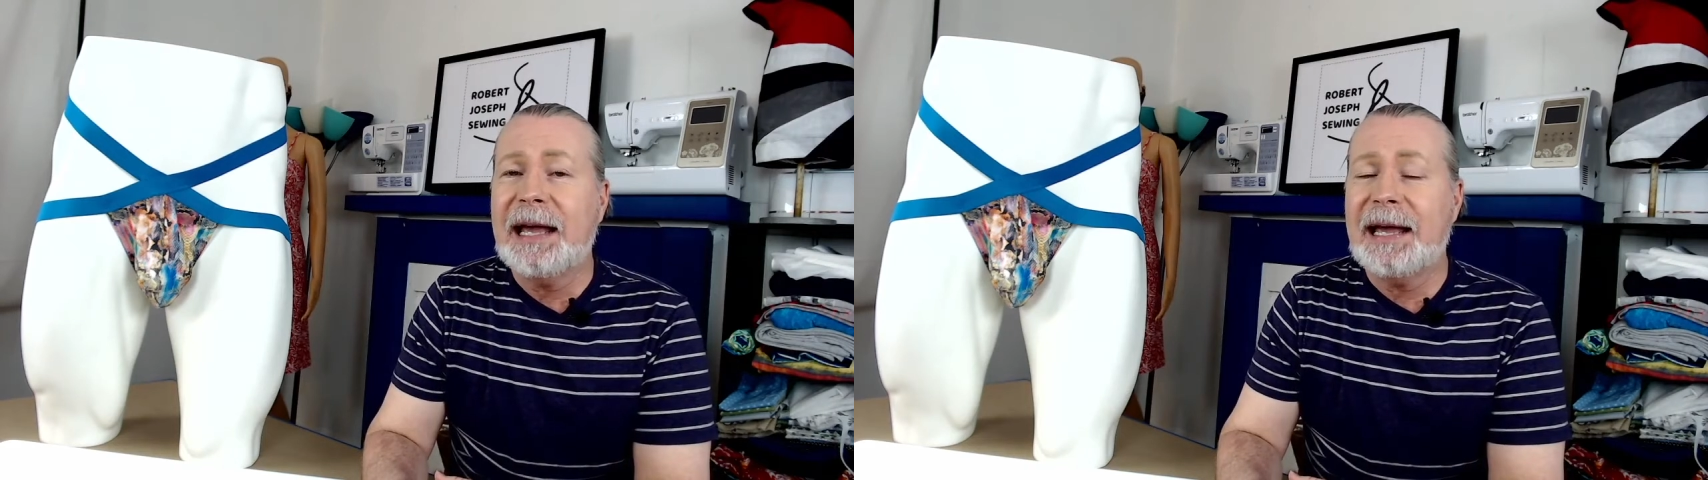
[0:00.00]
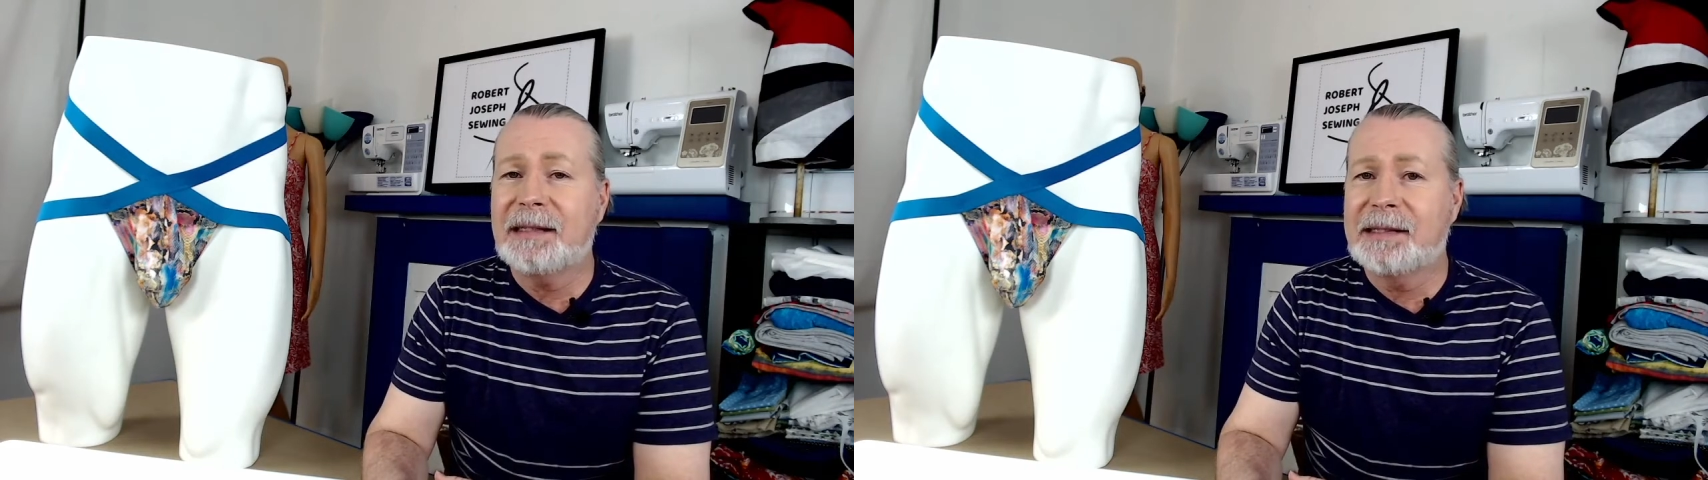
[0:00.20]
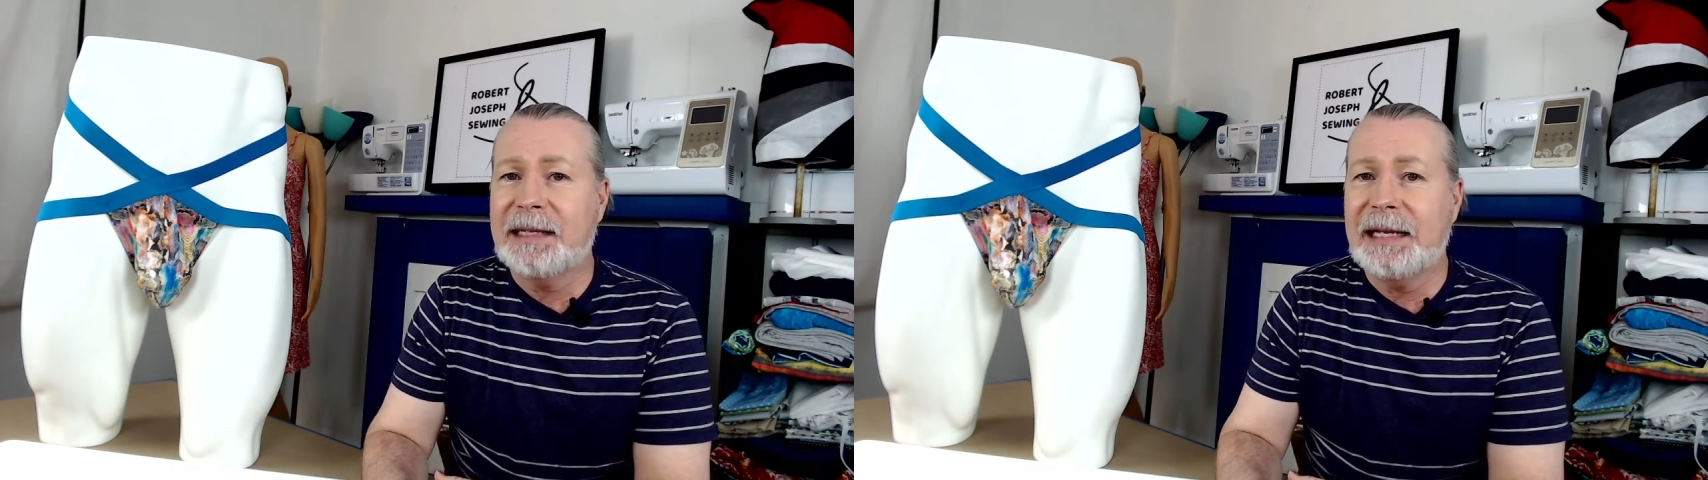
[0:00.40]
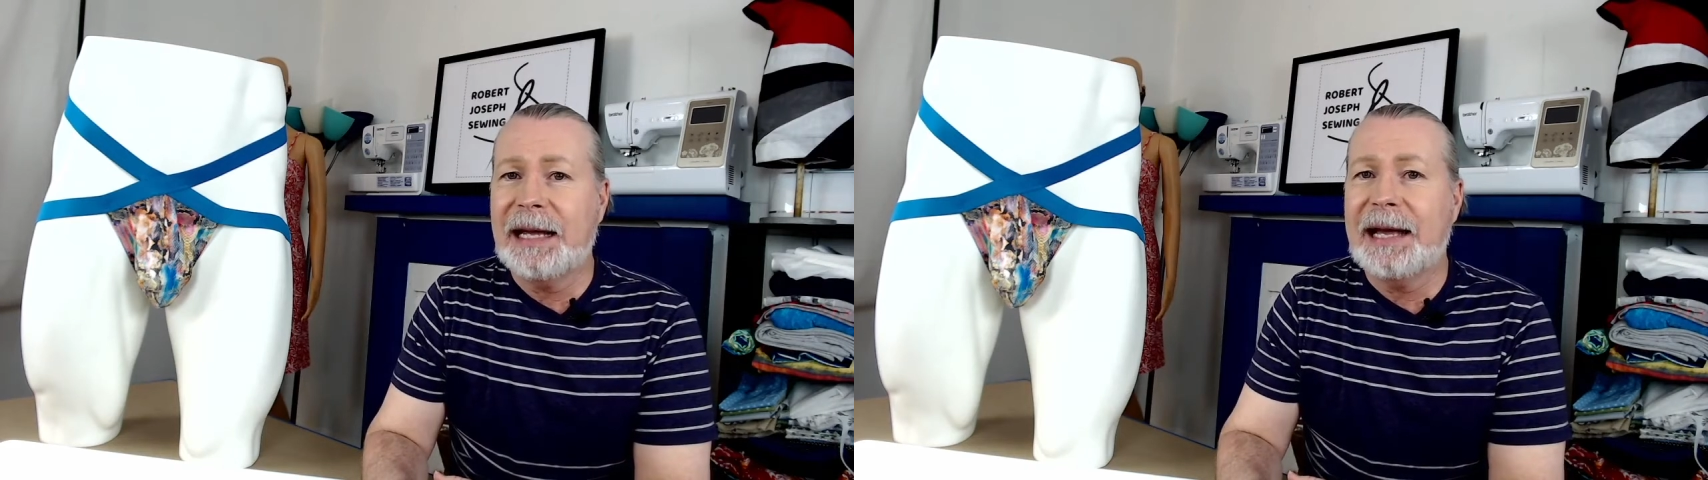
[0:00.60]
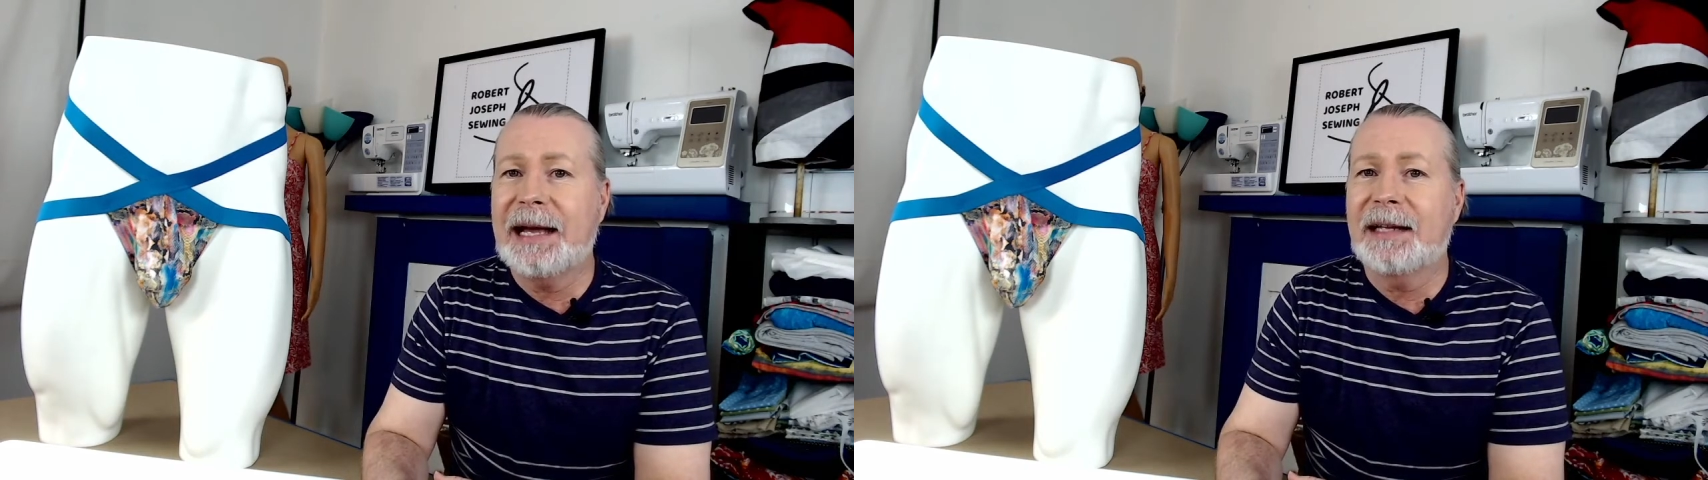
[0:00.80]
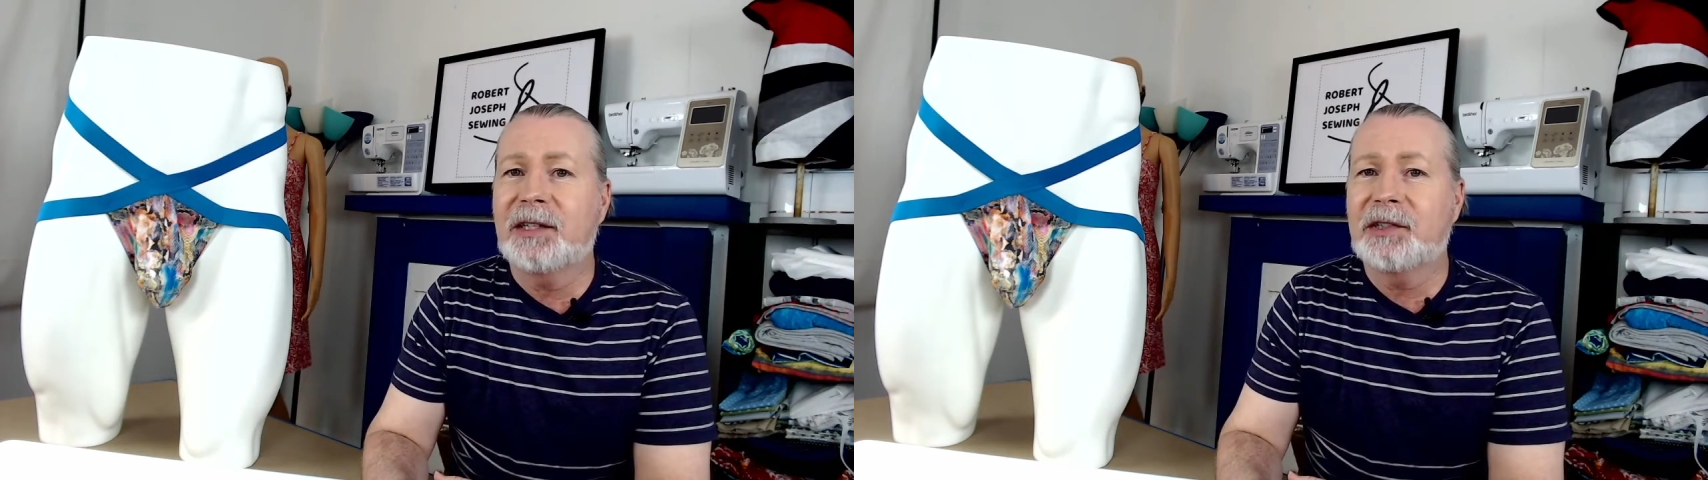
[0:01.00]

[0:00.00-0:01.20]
Etsy at